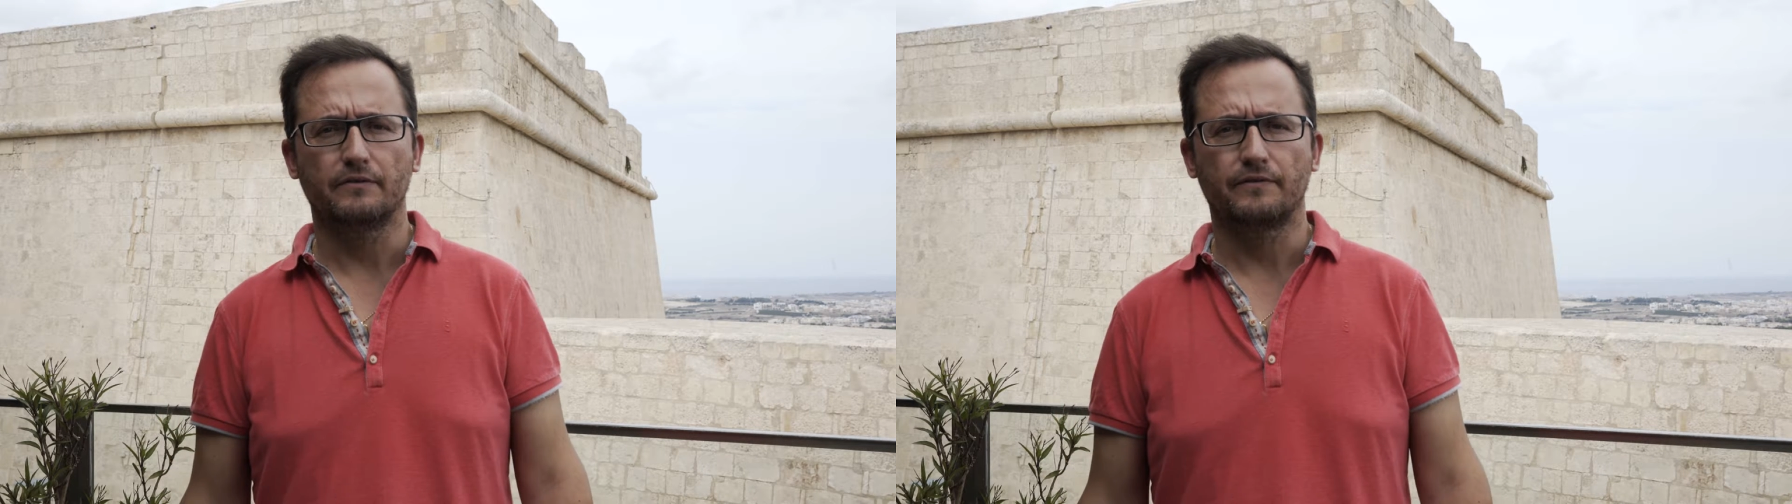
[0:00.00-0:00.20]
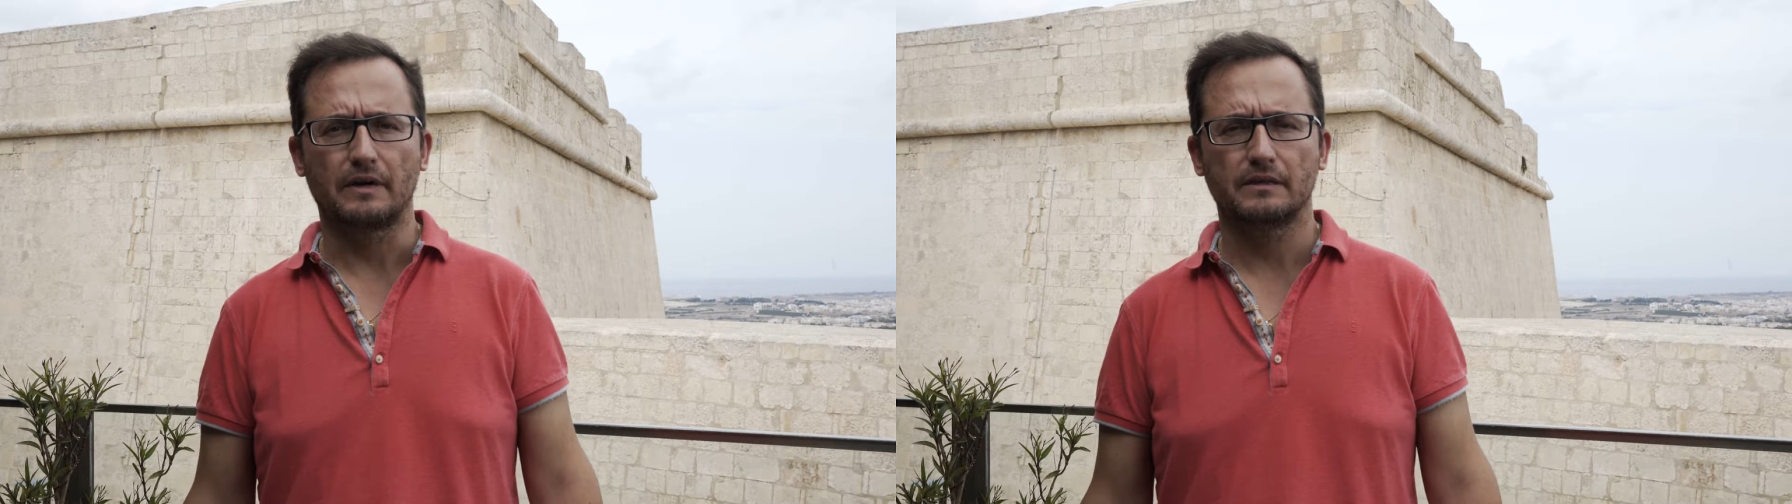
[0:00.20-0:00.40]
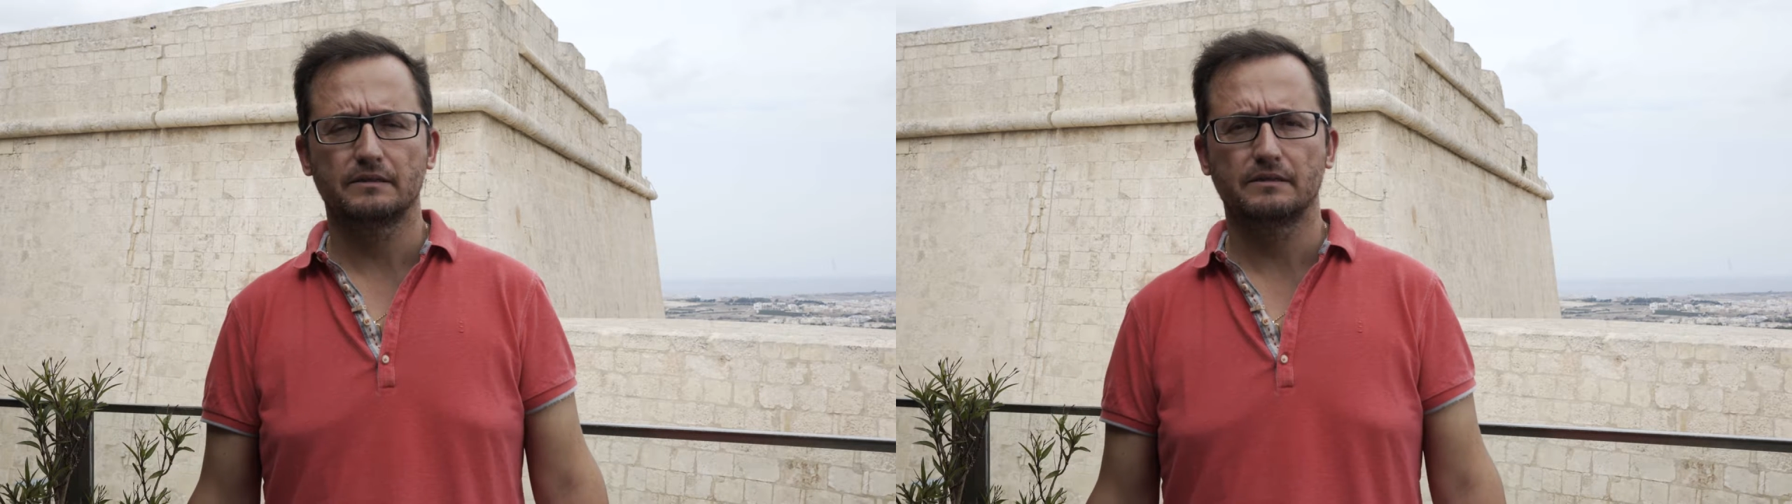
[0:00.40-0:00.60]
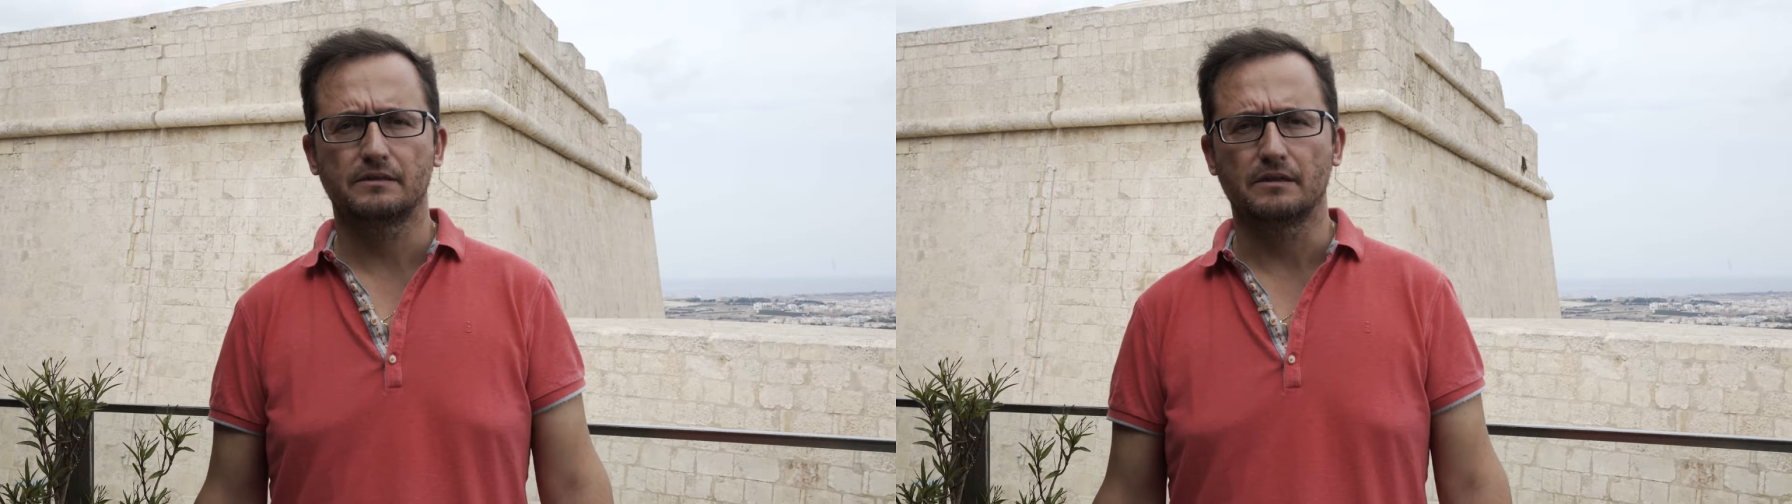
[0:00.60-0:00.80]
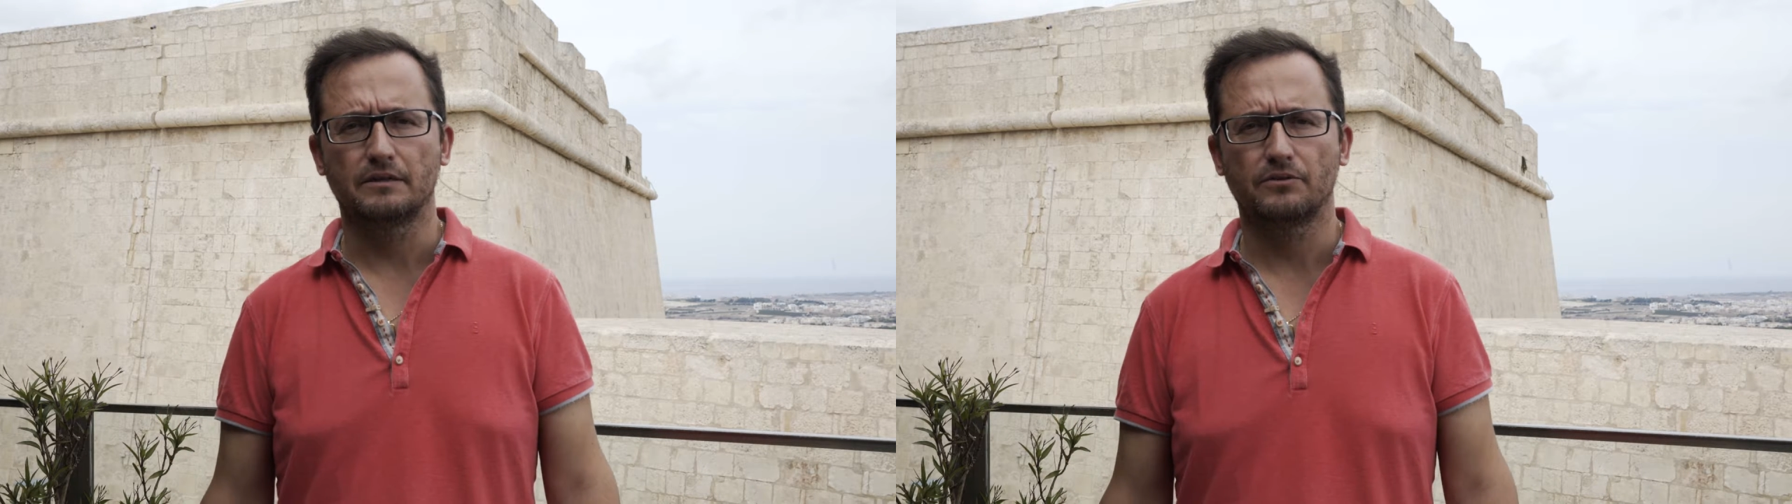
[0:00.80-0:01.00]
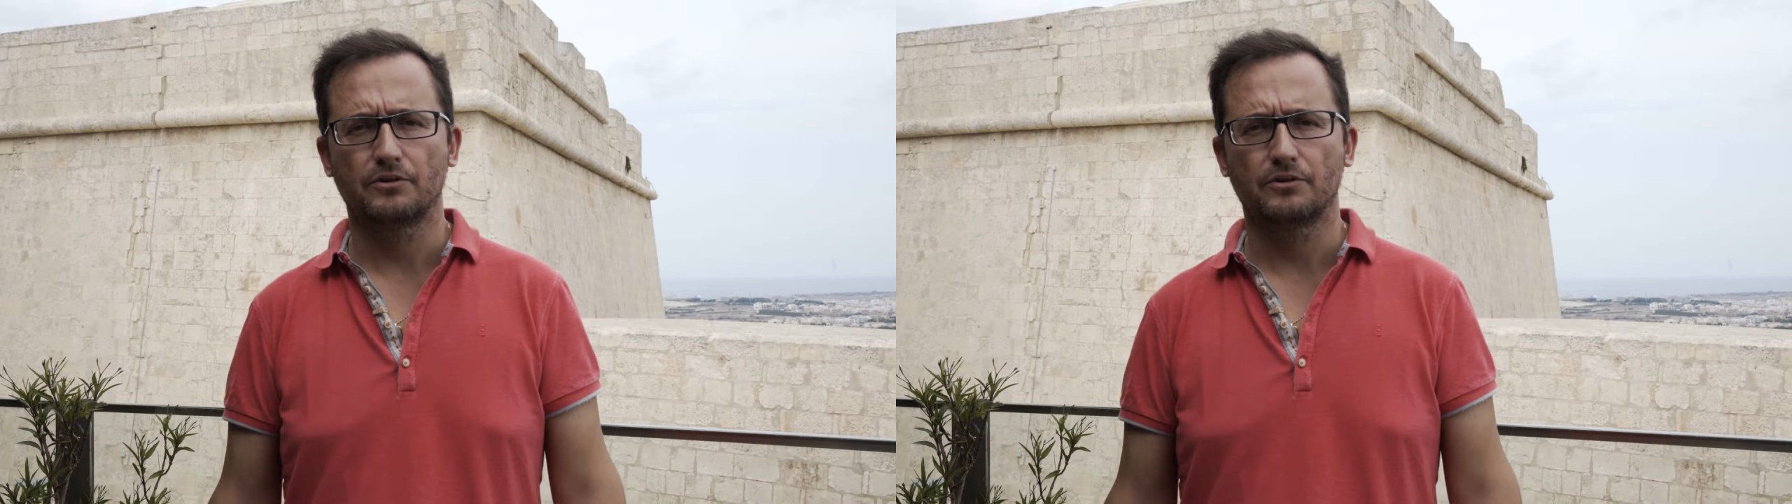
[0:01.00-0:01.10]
France, and